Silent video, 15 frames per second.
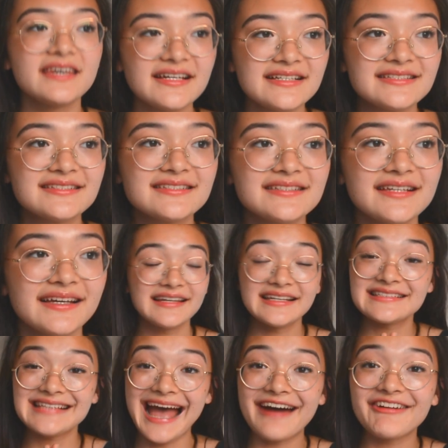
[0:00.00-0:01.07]
This
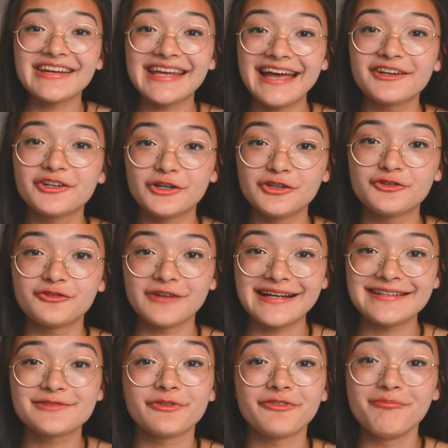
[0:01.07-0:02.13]
is how to get good
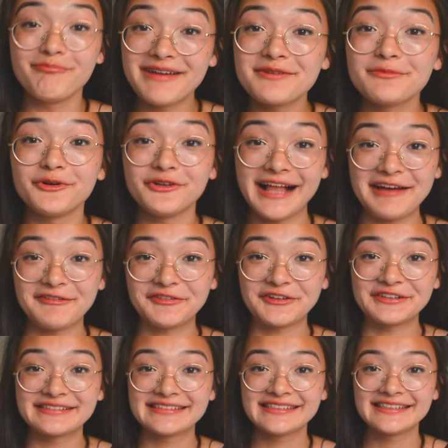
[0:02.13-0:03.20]
grades with minimal
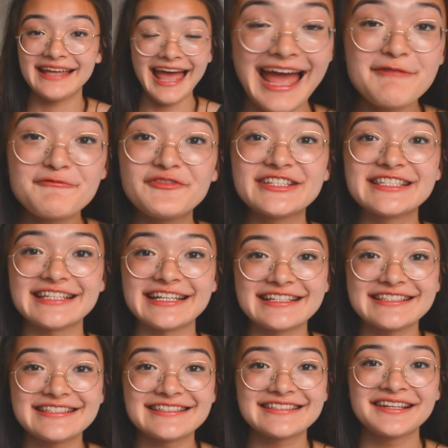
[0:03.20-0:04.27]
effort.
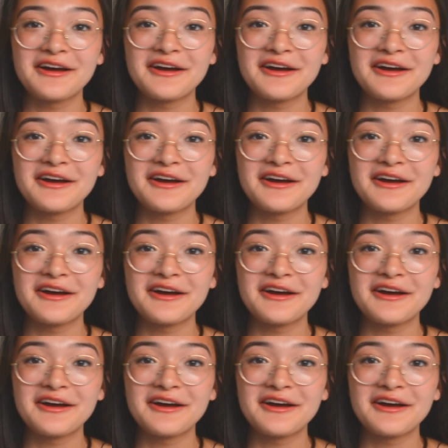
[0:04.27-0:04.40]
Emphasis